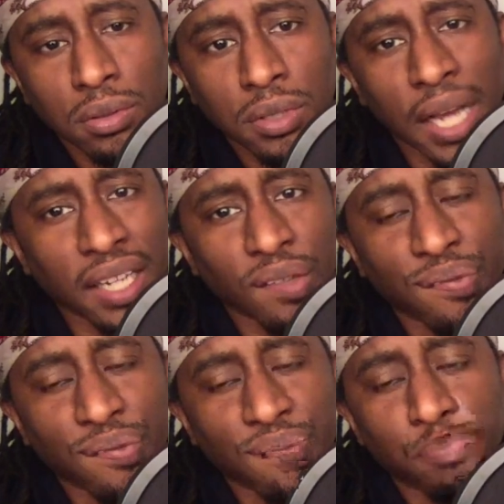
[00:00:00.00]
Y'all get
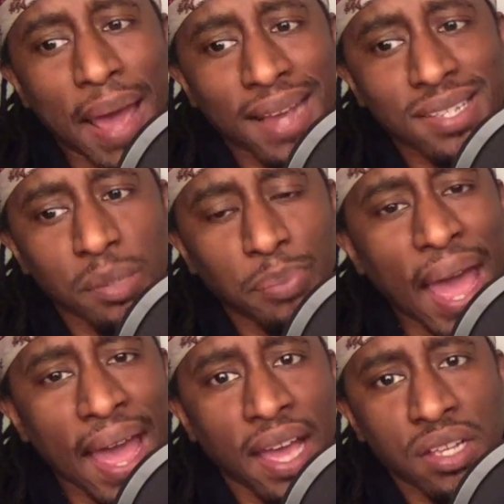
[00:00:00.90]
back to the
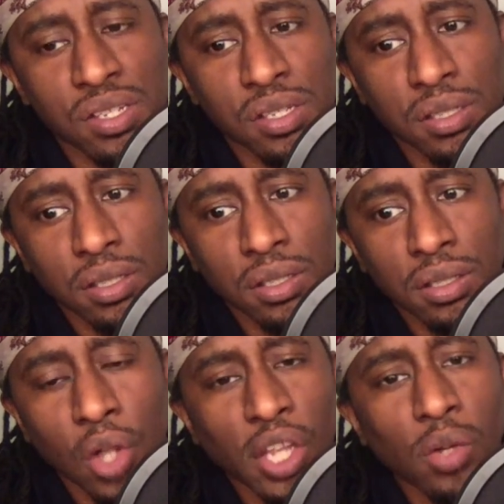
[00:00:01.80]
past.
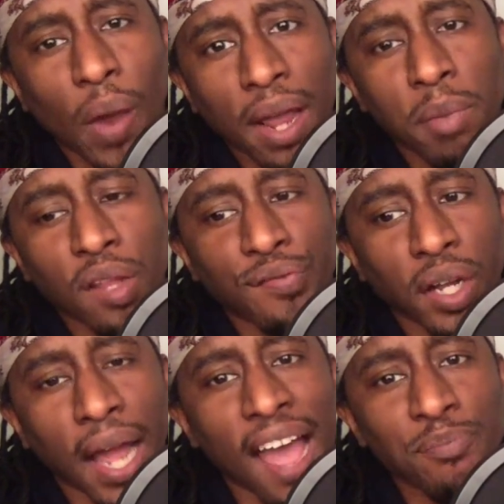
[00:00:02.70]
Only way a
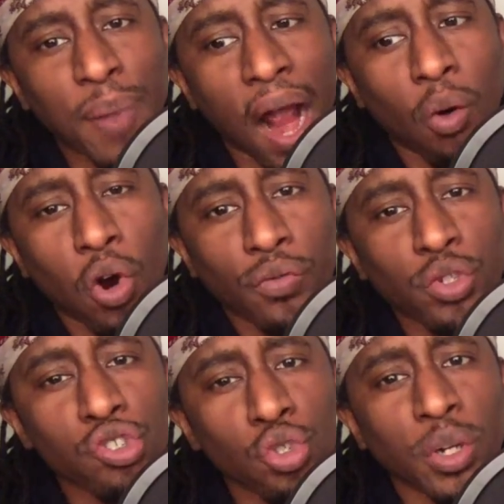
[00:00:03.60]
motherfucker have power over
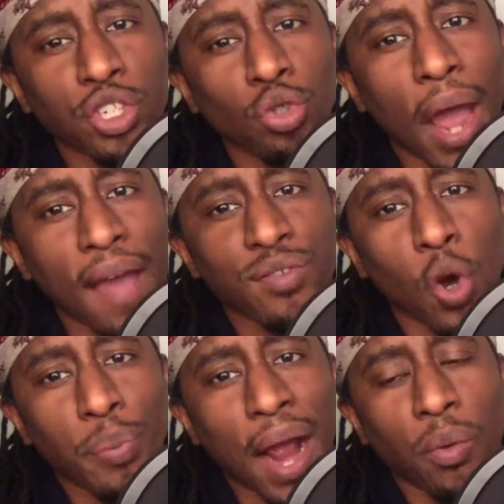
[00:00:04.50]
you is when you have
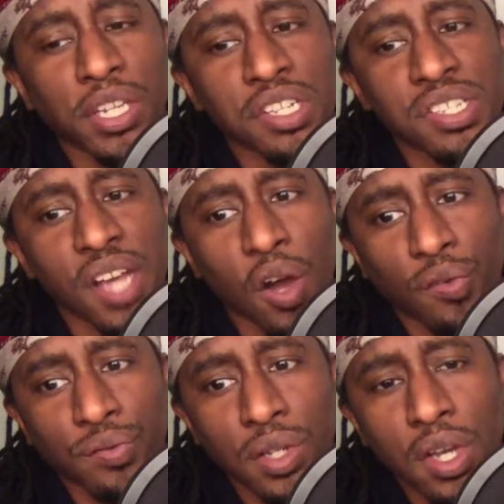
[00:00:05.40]
no power yourself.
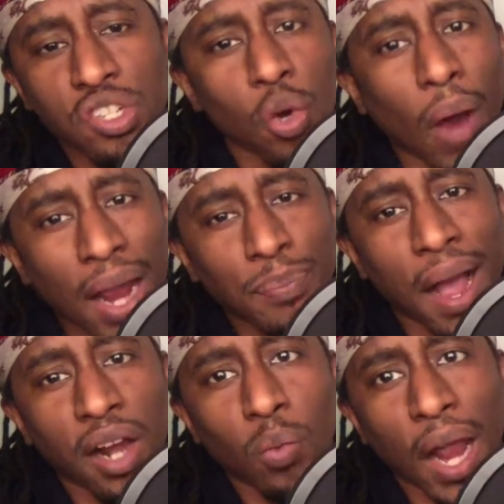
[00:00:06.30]
So white
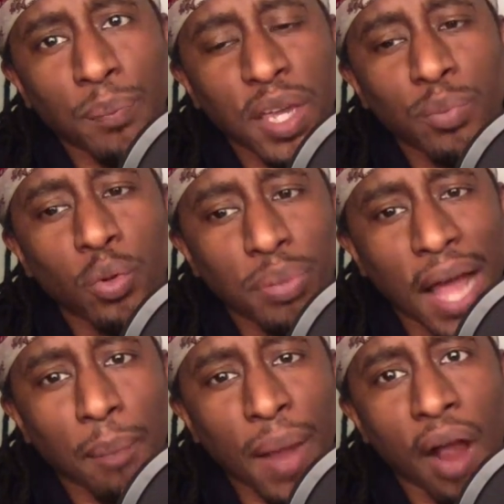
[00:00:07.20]
power to white people,
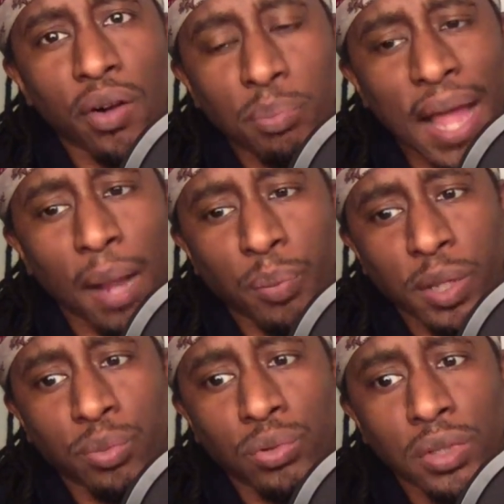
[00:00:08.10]
black power to black
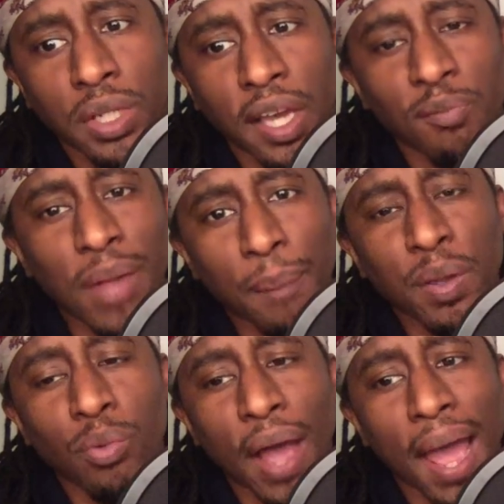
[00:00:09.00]
people. If black
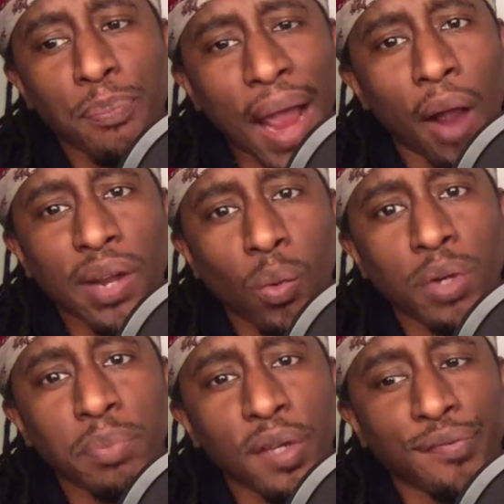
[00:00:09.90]
people had power, they
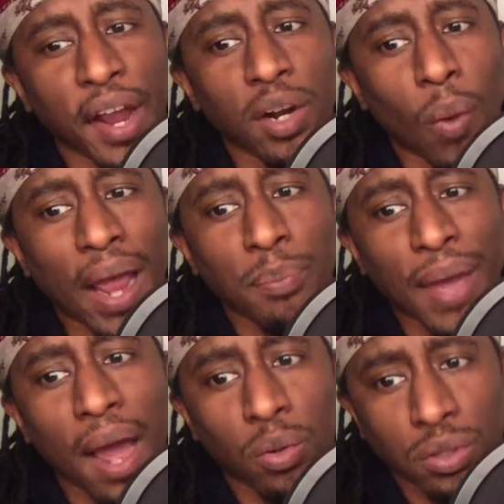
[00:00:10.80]
wouldn't be afraid of white
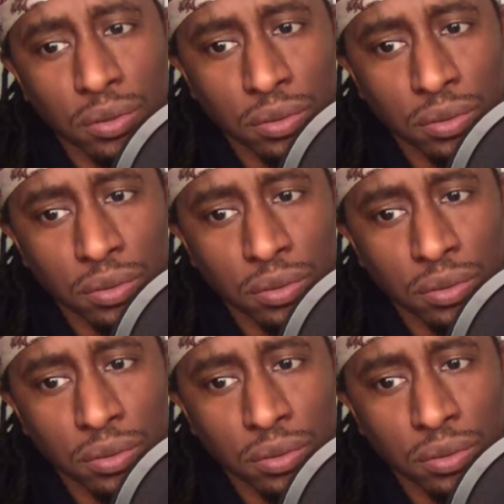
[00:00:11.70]
power.